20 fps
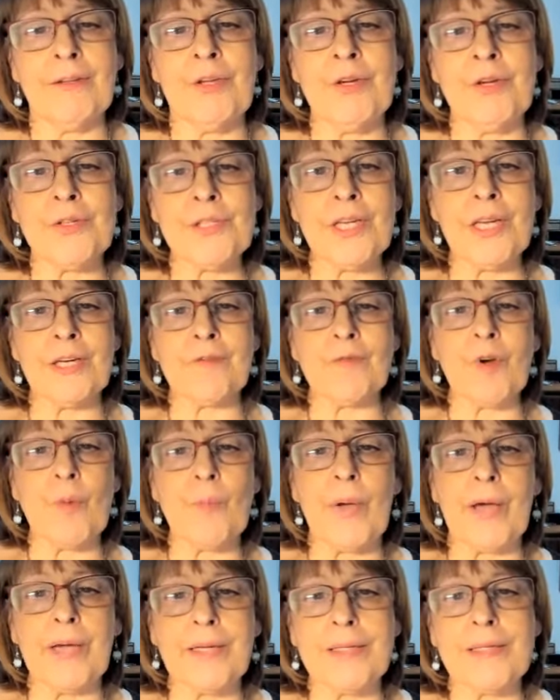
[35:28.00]
Guzik
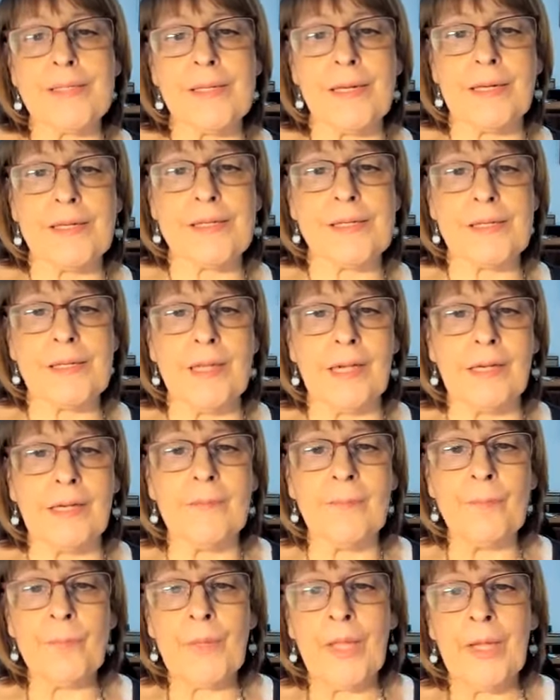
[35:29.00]
reminds us
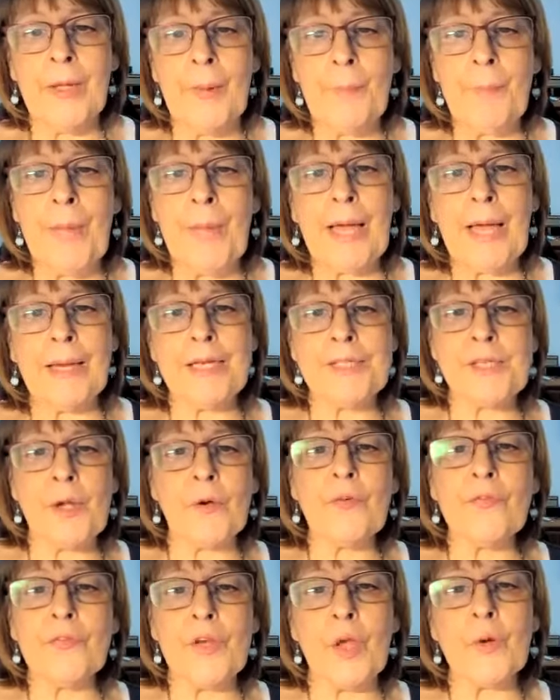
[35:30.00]
that man is
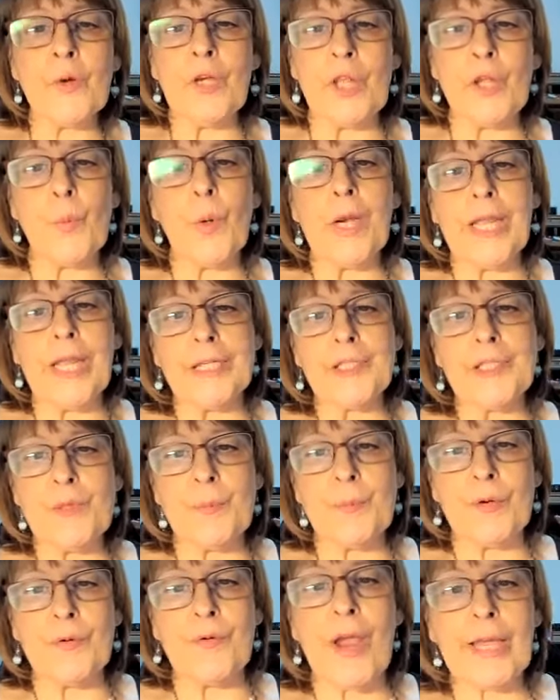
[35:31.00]
often only willing to
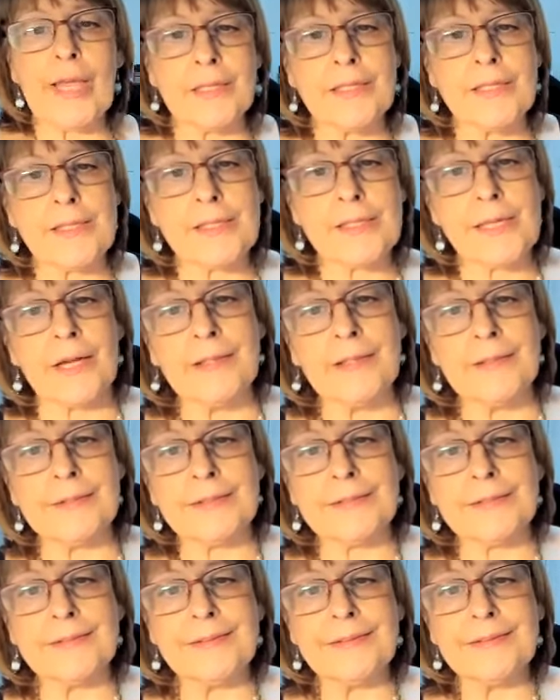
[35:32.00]
be
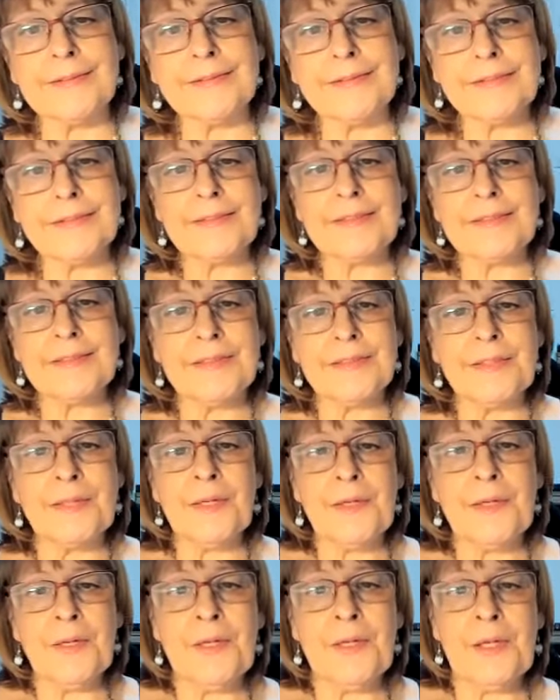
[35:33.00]
reconciled.
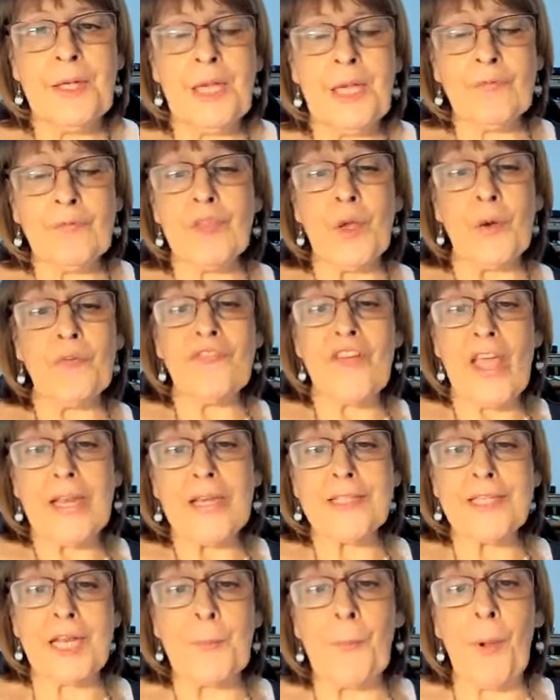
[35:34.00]
If the
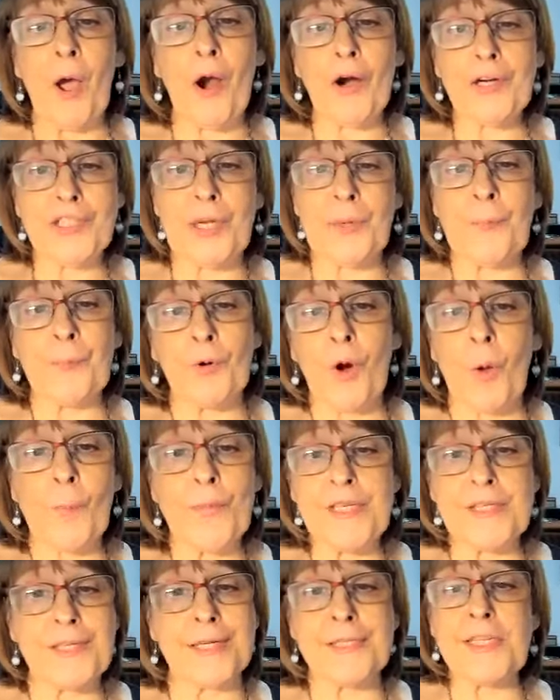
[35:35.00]
offending party
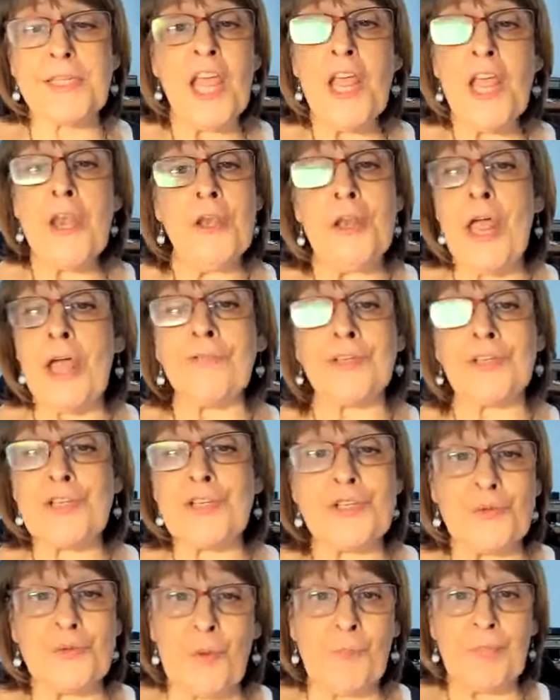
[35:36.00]
promises never
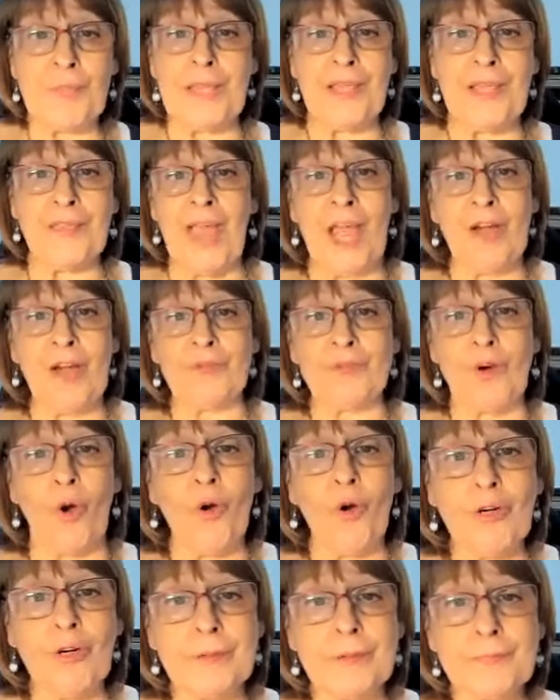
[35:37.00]
to repeat that
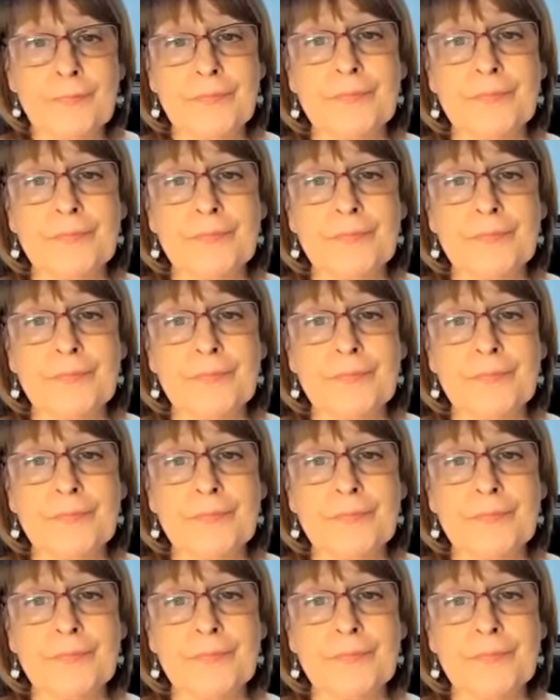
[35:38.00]
wrong.